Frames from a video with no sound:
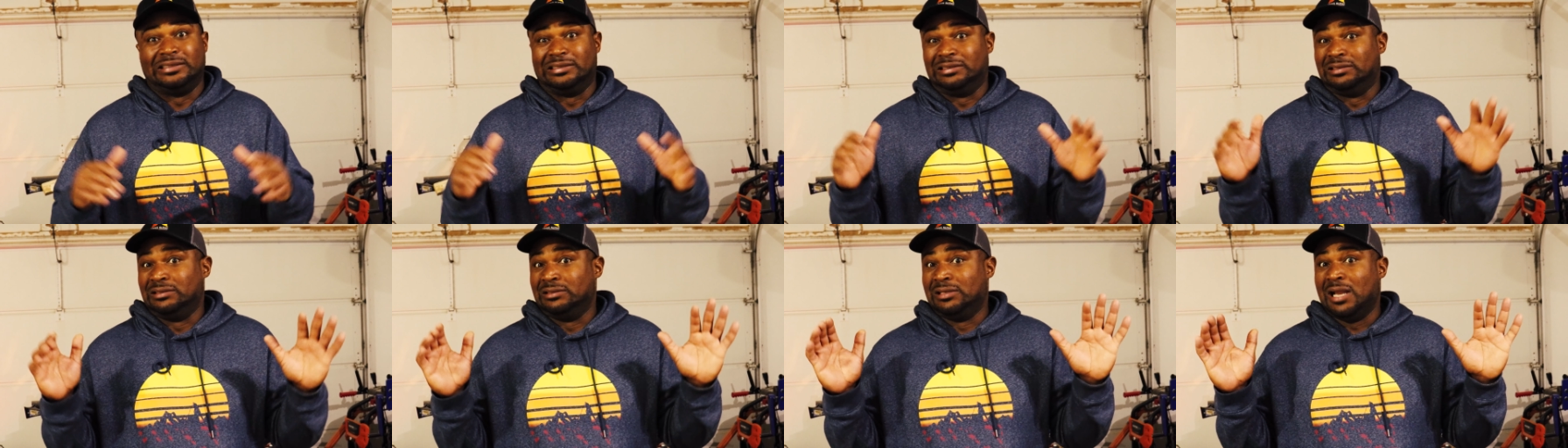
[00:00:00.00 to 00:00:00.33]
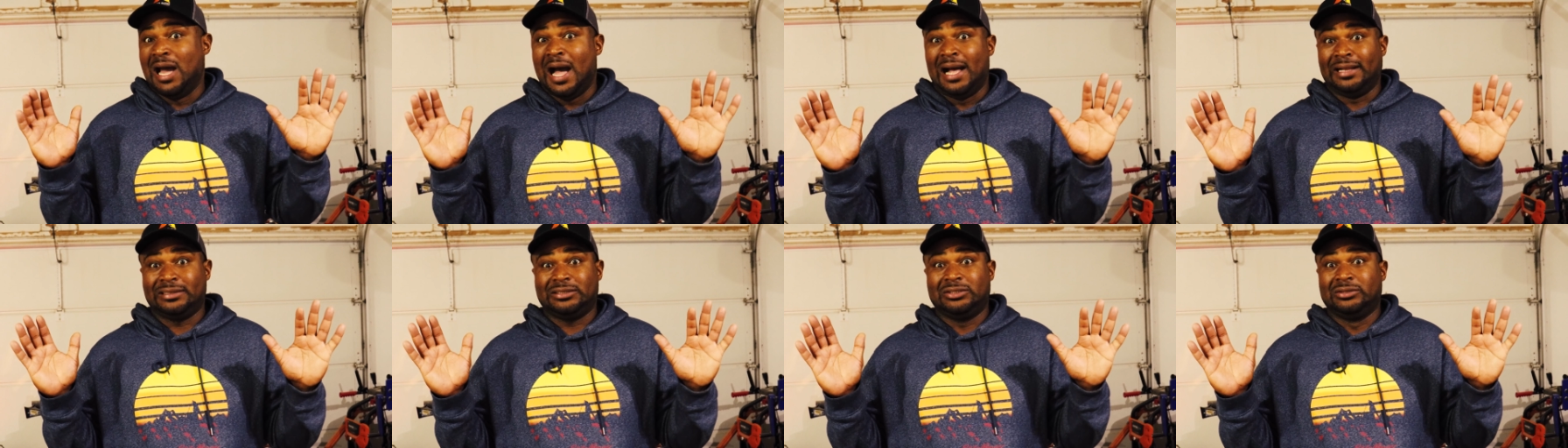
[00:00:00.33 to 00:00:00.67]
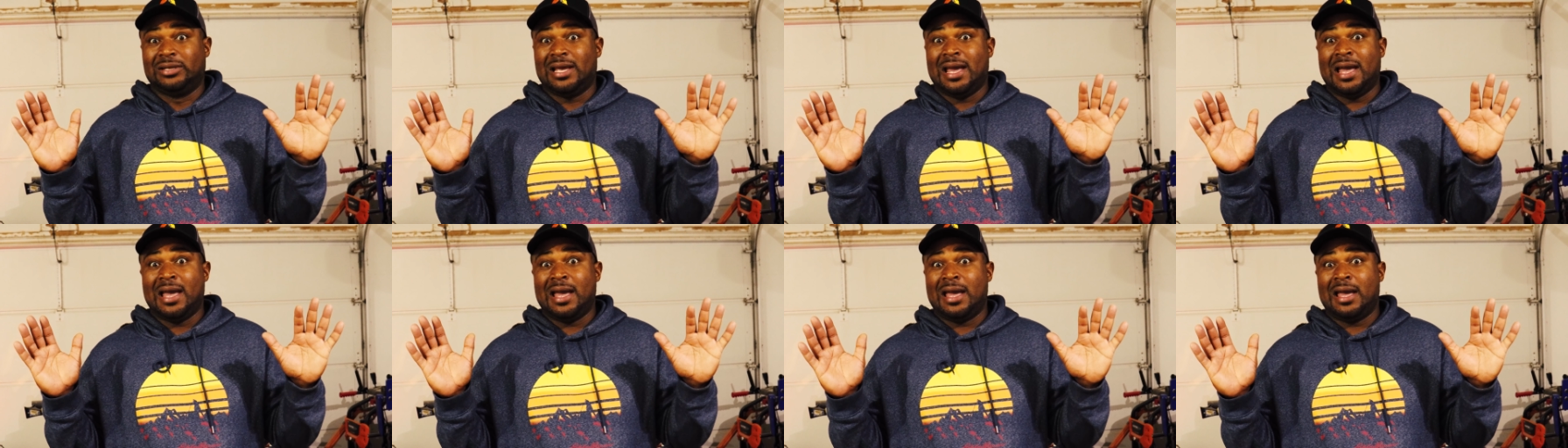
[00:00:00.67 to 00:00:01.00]
not
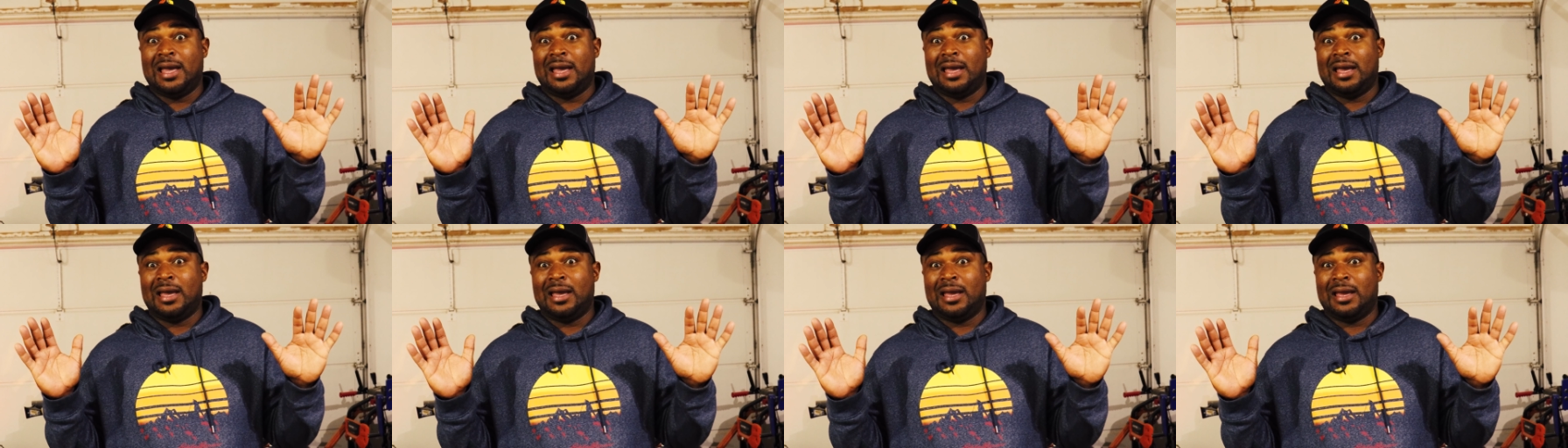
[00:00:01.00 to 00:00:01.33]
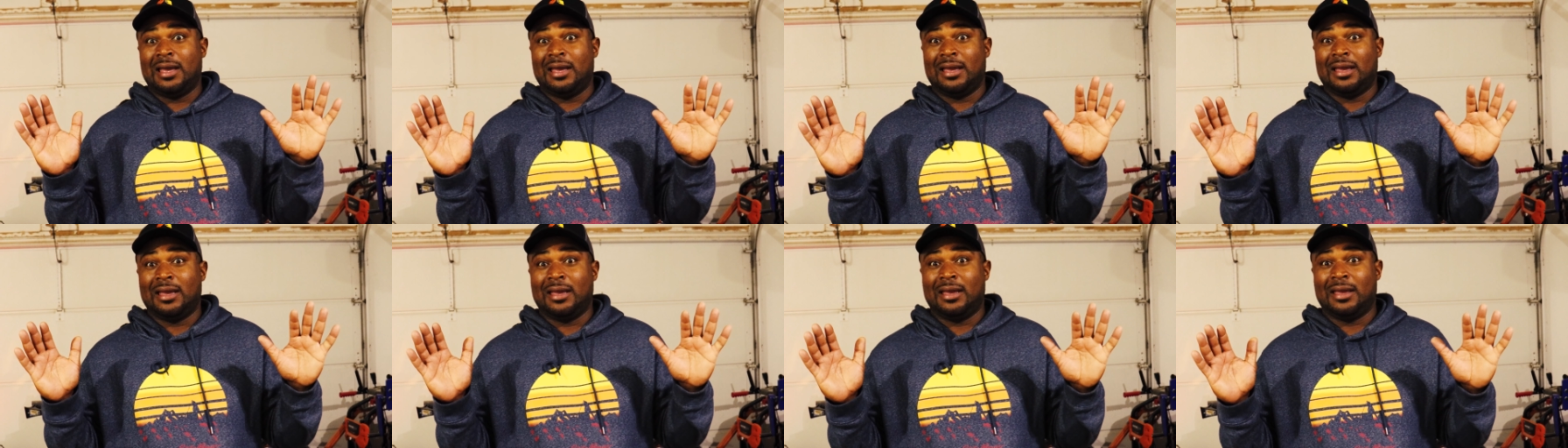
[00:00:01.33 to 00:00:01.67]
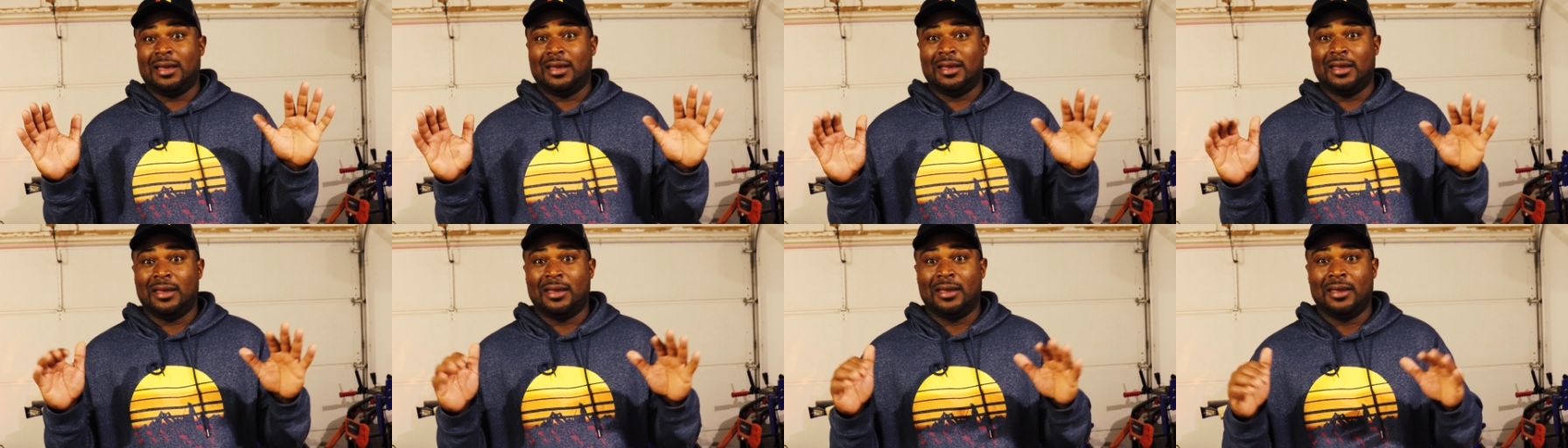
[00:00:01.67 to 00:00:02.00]

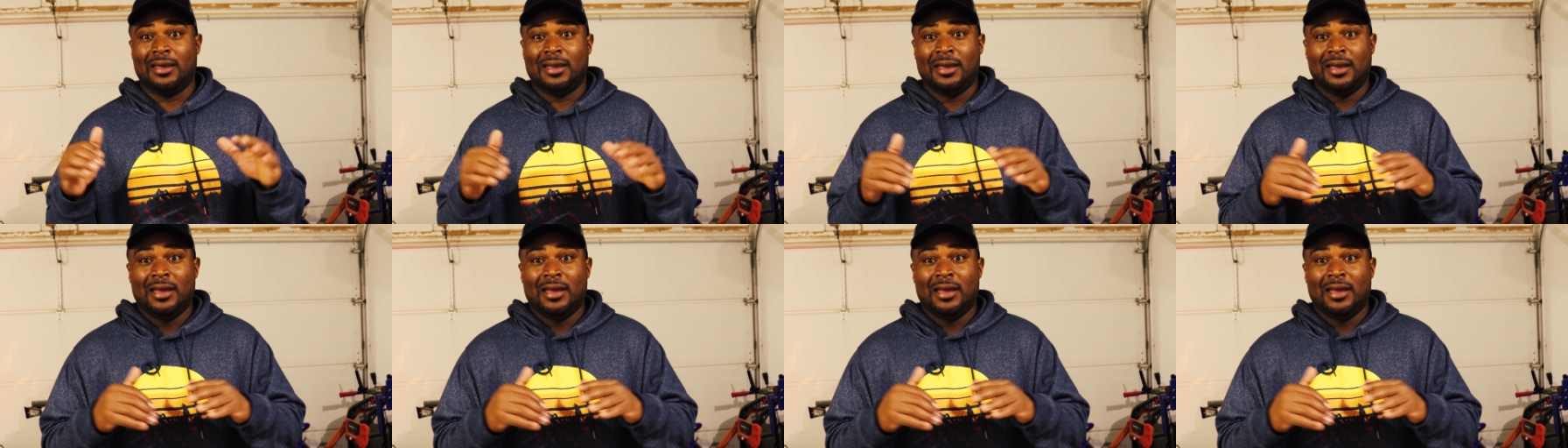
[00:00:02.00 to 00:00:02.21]
today!